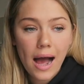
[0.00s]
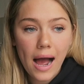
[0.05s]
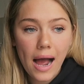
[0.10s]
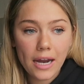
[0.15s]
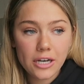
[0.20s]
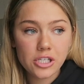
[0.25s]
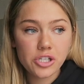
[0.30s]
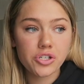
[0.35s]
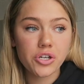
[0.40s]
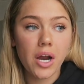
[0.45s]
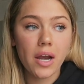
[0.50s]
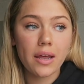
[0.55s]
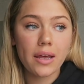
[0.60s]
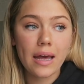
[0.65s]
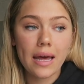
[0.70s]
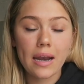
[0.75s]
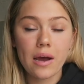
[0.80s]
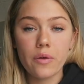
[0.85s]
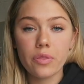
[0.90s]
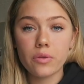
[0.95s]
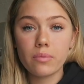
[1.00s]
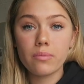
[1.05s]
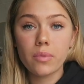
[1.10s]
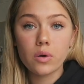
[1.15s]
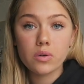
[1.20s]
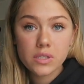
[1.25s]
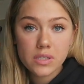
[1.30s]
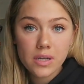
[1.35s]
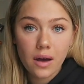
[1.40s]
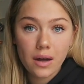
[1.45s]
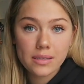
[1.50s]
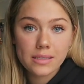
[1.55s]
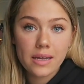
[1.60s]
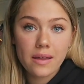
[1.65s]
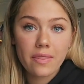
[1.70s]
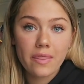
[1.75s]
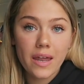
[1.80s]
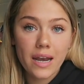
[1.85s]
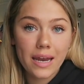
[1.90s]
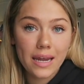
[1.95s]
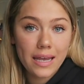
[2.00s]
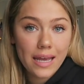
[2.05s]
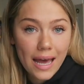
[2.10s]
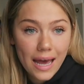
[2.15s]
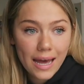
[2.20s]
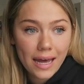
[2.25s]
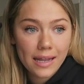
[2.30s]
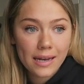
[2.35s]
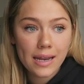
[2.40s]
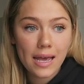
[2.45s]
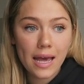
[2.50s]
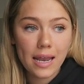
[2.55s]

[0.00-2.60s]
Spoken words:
I just try to get out the most content that I can,